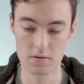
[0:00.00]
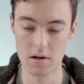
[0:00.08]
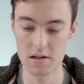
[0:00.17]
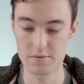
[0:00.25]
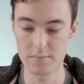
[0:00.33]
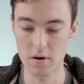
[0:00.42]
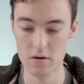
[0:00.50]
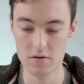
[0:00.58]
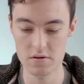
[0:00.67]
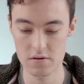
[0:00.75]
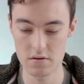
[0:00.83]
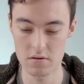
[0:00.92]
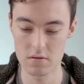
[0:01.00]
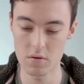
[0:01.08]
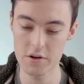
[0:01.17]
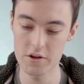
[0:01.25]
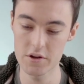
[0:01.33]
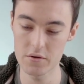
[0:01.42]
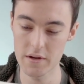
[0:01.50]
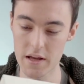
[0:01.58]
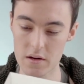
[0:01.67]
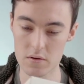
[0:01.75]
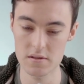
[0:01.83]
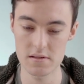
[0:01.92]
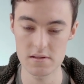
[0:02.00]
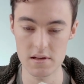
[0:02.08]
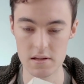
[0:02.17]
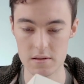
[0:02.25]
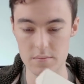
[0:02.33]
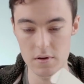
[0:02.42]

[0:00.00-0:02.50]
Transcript: nice box. What do you get? What's inside the